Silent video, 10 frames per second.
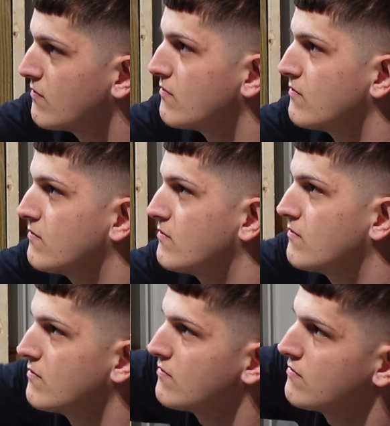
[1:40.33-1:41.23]

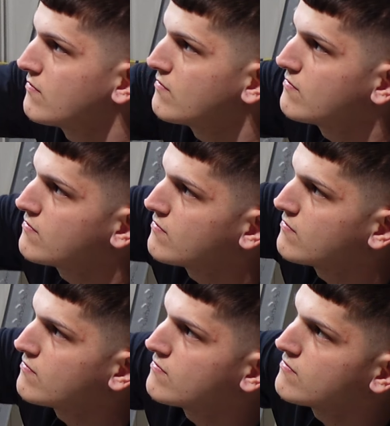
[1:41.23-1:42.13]

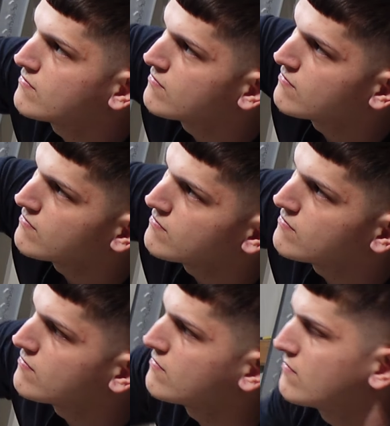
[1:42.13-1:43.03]

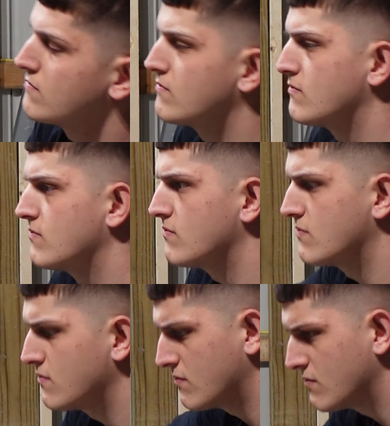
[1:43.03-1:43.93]

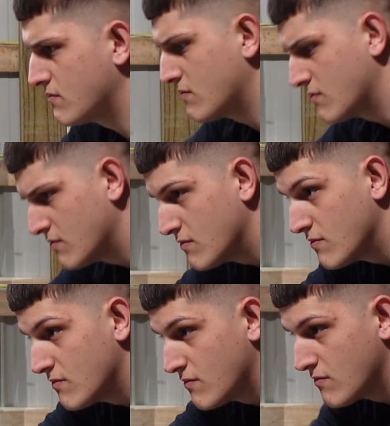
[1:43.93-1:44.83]

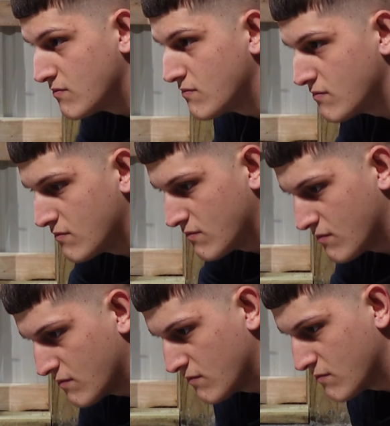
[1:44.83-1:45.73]
Nothing is said.